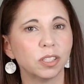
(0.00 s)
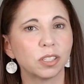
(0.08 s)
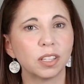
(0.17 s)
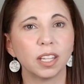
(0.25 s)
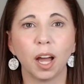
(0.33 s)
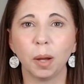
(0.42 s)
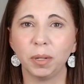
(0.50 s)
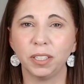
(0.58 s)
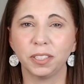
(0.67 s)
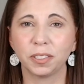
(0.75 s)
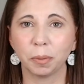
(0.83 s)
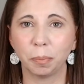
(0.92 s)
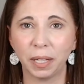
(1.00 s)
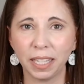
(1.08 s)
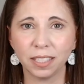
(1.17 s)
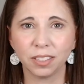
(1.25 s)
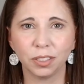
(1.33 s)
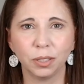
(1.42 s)
once the upload is
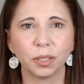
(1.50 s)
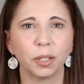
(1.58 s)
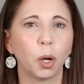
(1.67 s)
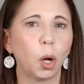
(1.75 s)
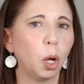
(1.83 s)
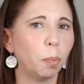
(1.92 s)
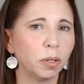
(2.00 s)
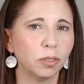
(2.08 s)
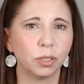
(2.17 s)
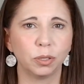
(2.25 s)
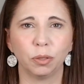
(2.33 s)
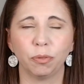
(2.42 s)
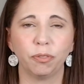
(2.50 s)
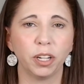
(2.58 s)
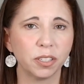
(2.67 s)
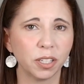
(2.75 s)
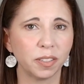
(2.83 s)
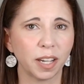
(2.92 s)
complete, you can hop onto your
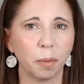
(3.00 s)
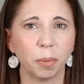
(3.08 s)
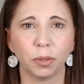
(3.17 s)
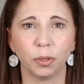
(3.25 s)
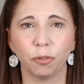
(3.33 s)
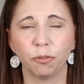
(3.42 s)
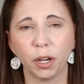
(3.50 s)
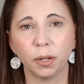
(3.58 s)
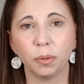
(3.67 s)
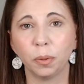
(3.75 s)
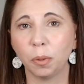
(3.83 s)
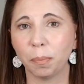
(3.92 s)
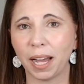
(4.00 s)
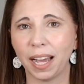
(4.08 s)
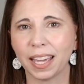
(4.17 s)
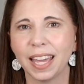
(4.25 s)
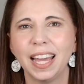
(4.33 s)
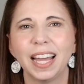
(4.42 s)
Photos app on your phone or
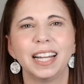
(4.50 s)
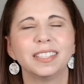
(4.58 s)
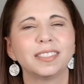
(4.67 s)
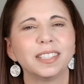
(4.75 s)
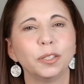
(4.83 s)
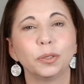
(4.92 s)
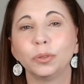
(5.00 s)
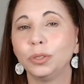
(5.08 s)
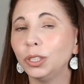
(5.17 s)
Mac and see your